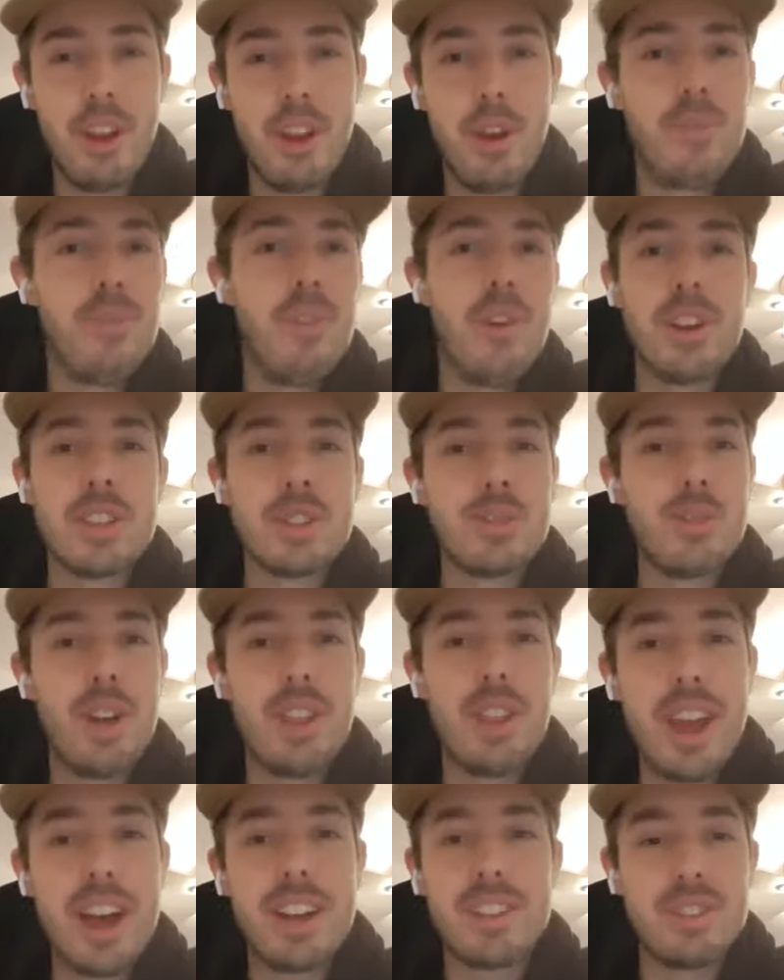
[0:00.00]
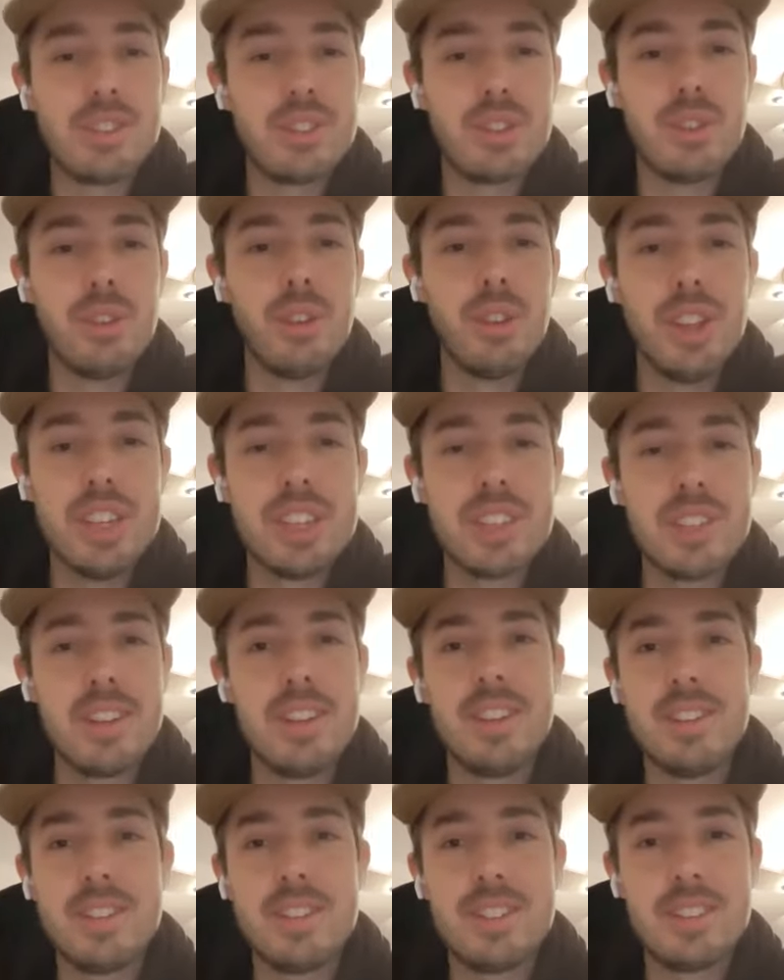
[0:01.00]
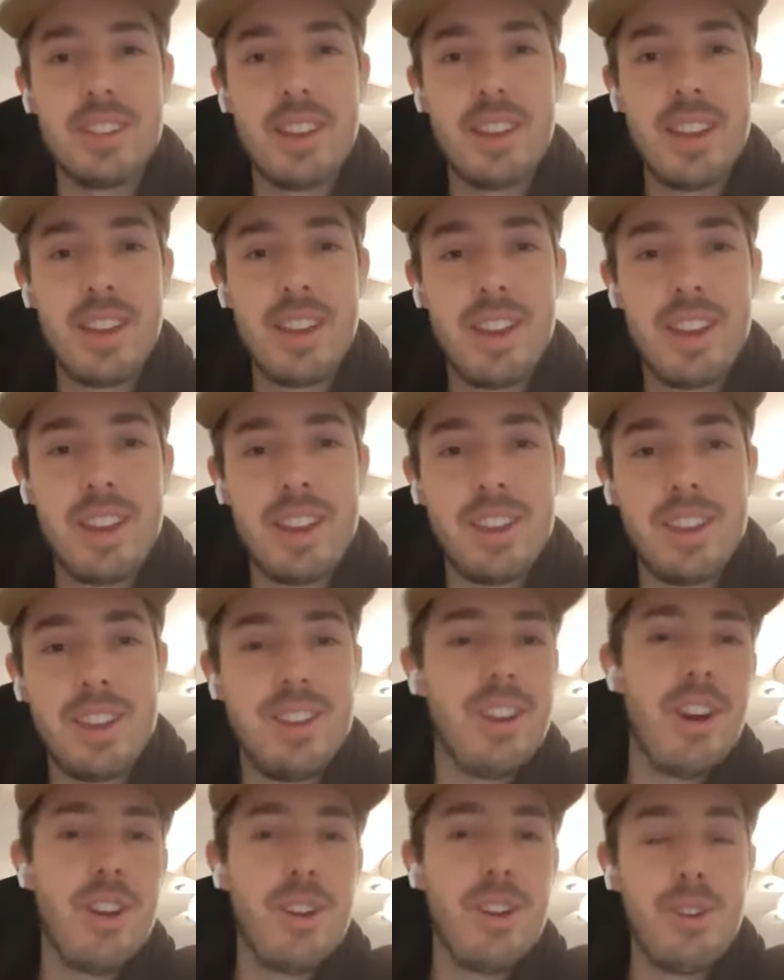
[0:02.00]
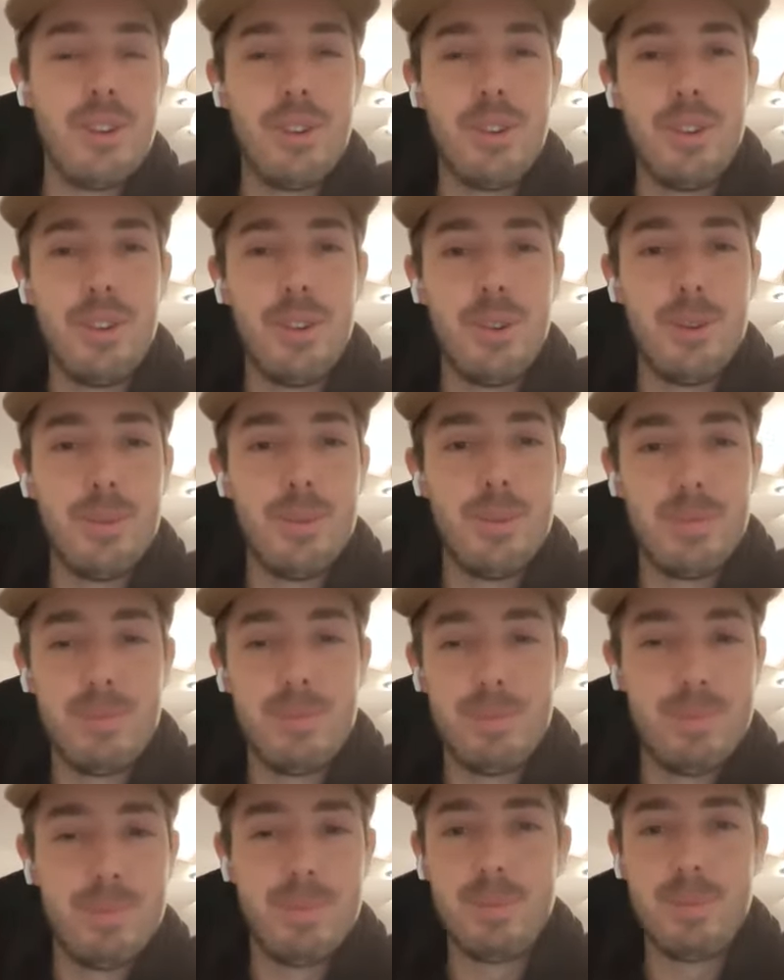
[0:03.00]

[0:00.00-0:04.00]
her first one thousand true listeners, you know, who,